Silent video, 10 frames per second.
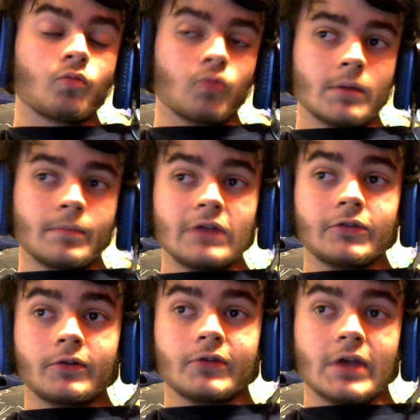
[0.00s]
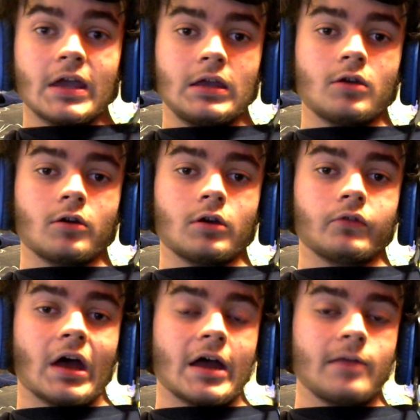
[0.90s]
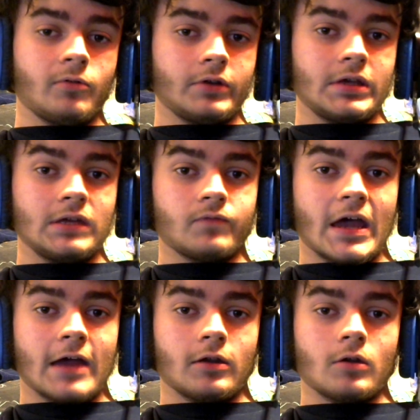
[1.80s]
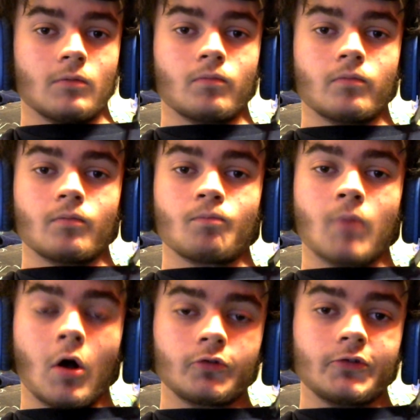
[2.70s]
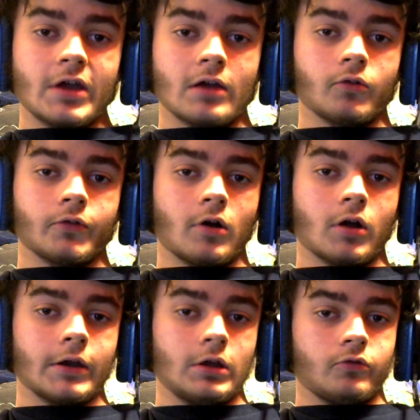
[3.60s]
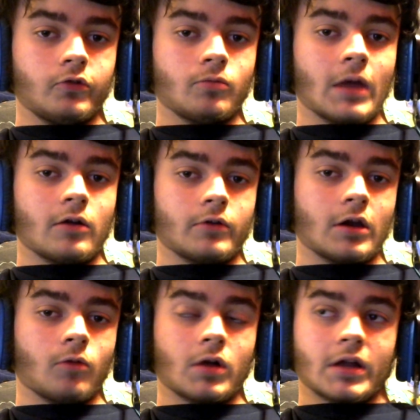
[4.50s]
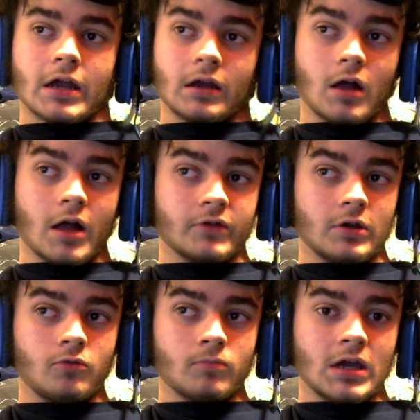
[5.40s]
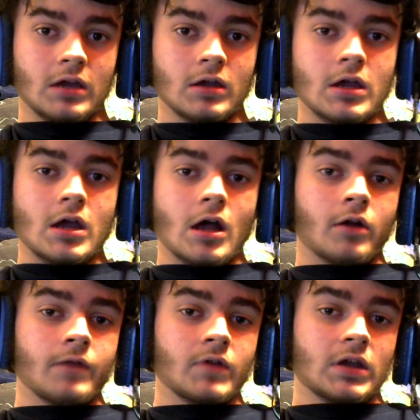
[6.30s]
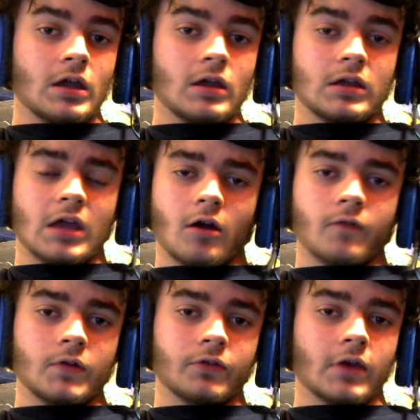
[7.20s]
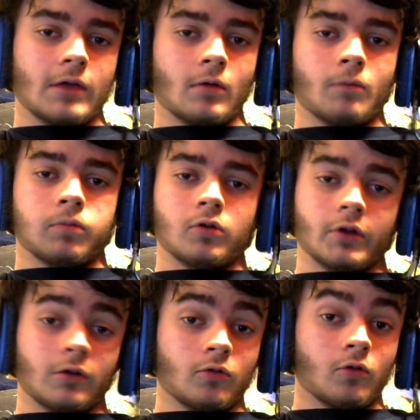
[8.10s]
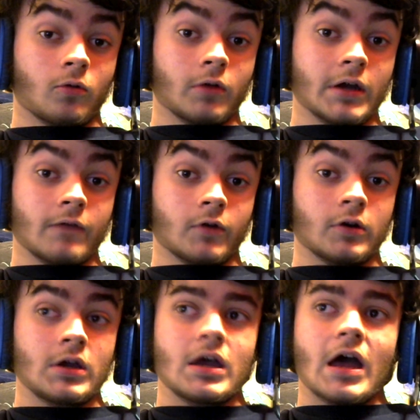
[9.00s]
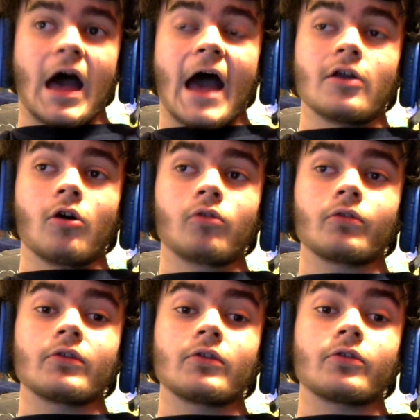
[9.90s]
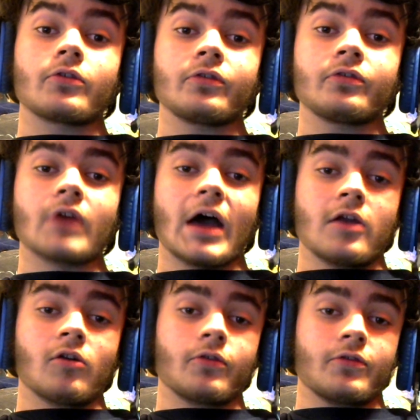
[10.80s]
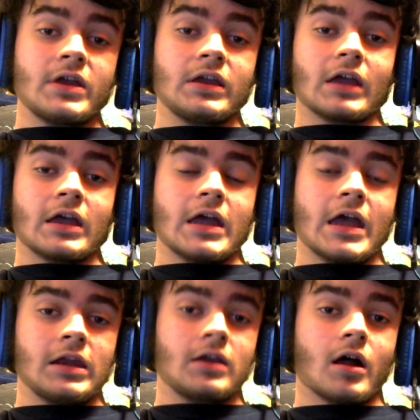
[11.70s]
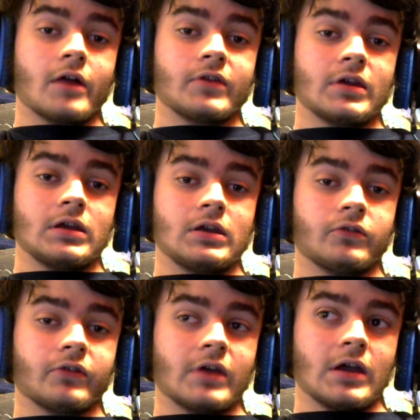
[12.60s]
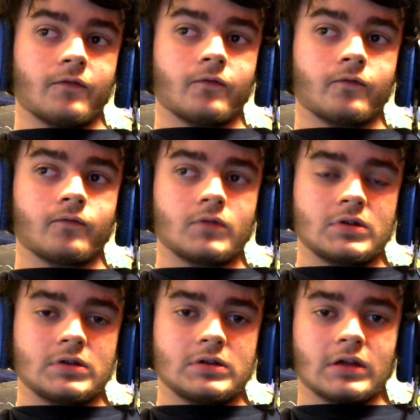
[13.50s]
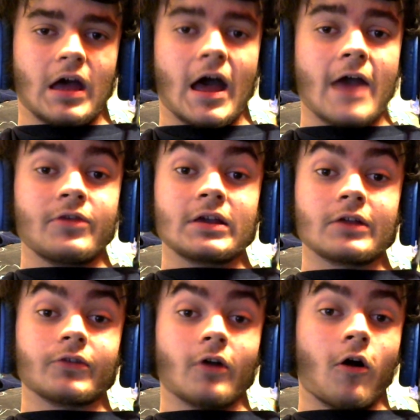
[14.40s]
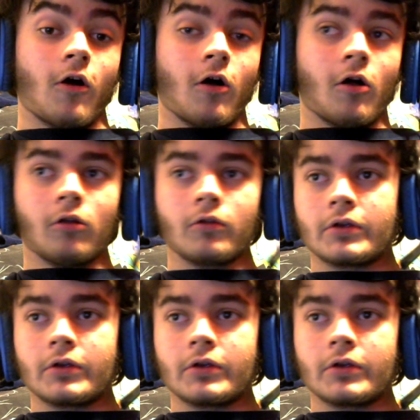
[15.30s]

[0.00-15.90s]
what I'm basically saying here is I believe that most channels on YouTube, I don't care what kind of content you make, I don't even care if it's like a political or whatever. I don't think any content is safe. I think it's all